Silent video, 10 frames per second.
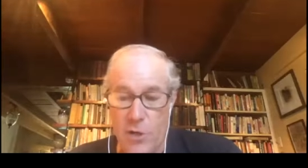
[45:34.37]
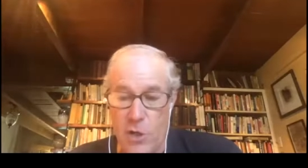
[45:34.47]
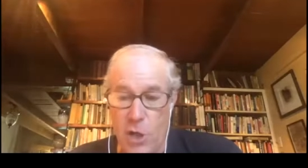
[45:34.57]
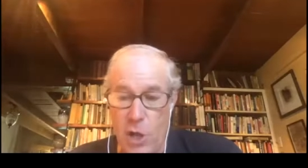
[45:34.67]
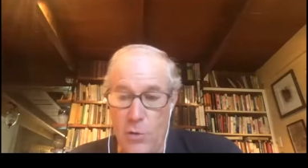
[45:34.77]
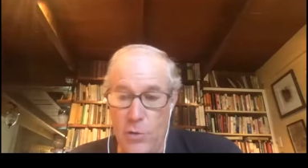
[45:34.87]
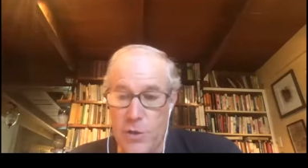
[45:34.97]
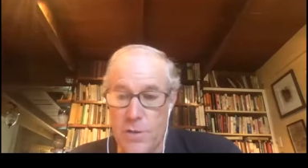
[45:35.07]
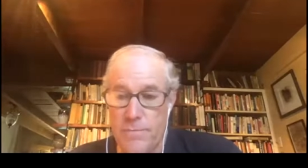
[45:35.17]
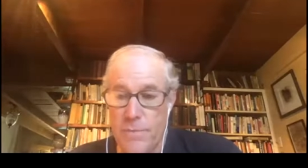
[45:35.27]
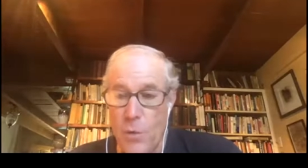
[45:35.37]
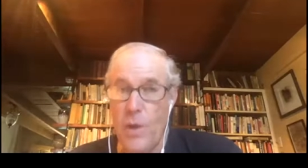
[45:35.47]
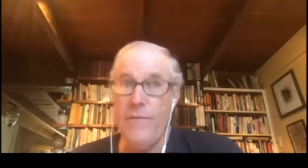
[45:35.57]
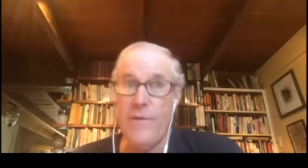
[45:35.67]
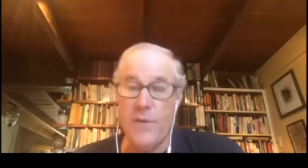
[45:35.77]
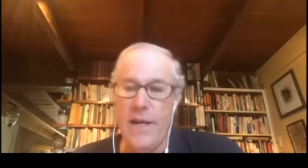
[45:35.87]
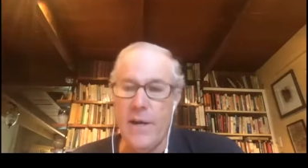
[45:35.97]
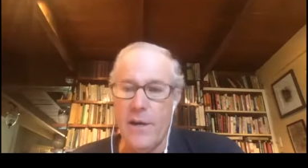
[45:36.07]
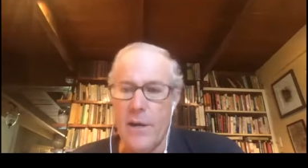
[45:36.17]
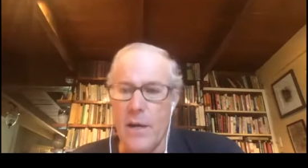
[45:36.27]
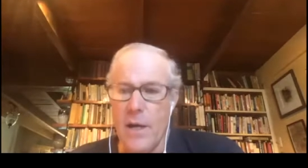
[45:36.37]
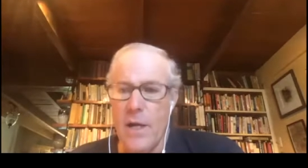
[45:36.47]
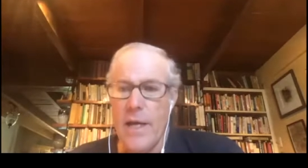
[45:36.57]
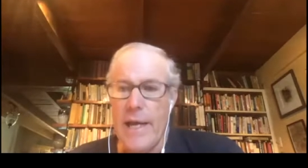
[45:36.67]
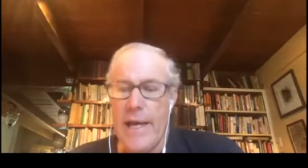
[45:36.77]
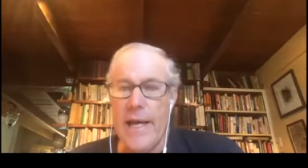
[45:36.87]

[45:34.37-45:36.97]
kind of a cloche we've even done that here